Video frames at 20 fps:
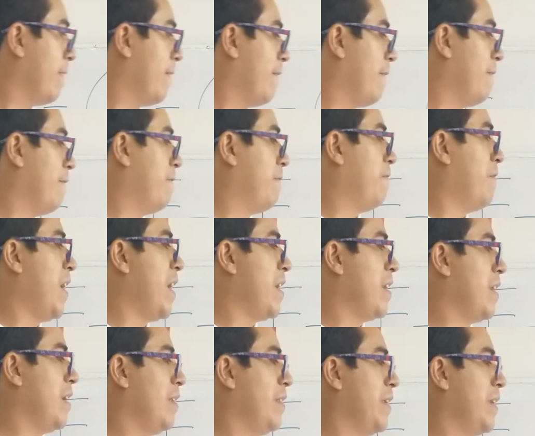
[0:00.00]
And
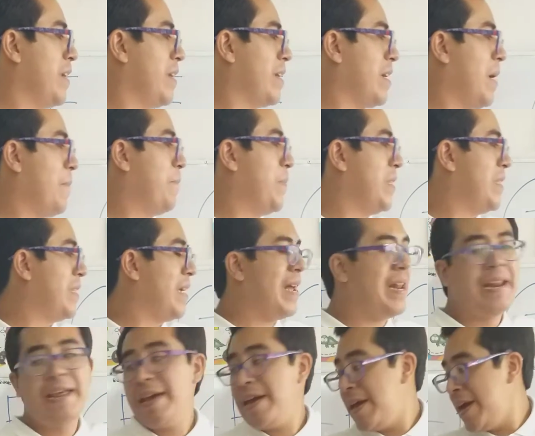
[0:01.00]
finally,
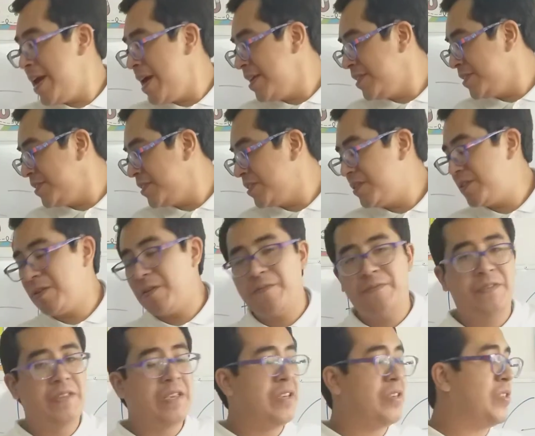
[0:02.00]
capital S
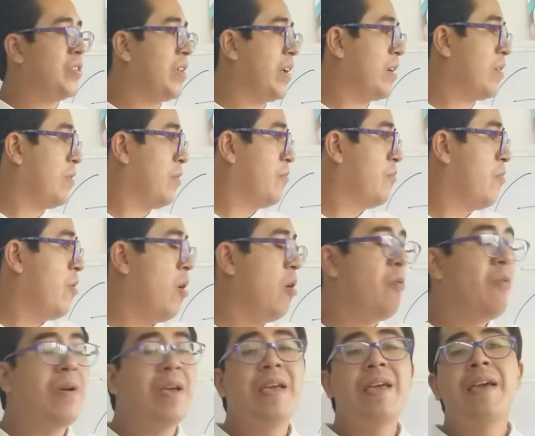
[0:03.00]
of this second
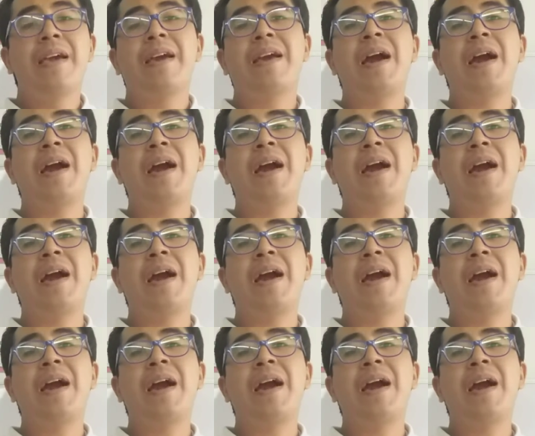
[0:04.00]
row.